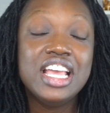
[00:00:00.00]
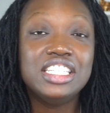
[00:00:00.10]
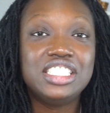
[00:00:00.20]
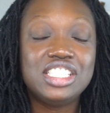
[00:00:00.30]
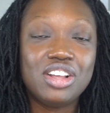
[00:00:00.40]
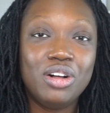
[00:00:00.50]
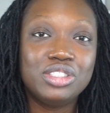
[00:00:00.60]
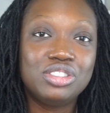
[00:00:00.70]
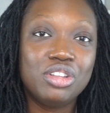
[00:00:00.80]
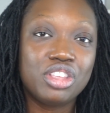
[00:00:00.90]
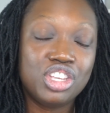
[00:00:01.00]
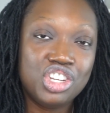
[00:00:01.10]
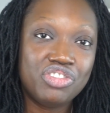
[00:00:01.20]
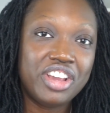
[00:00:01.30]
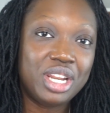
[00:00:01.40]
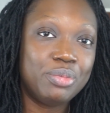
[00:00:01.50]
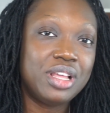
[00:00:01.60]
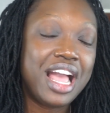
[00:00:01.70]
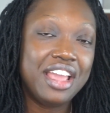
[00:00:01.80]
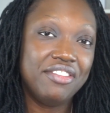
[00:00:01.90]
She's also the curator
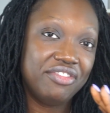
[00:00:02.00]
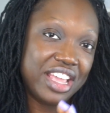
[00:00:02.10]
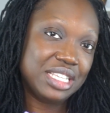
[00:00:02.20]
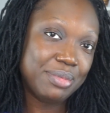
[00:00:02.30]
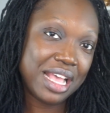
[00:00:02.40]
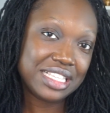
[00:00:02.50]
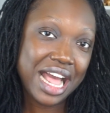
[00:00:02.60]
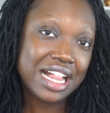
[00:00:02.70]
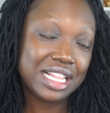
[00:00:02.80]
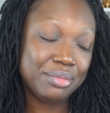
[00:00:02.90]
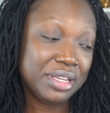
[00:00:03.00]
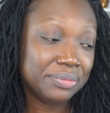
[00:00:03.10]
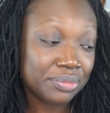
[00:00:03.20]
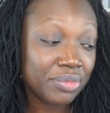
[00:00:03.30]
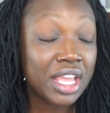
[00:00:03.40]
behind Face Mask Alchemy.